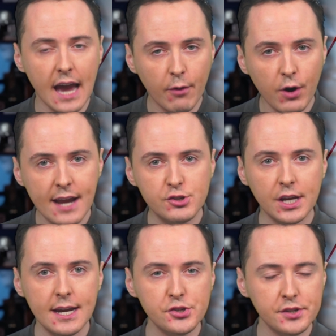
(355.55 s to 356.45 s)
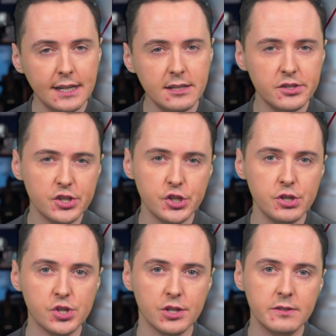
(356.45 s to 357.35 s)
our educational
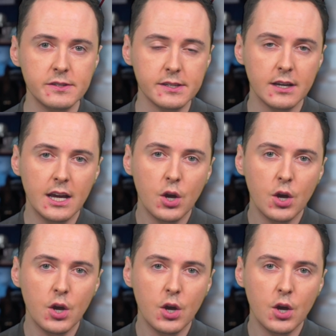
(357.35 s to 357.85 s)
institutions.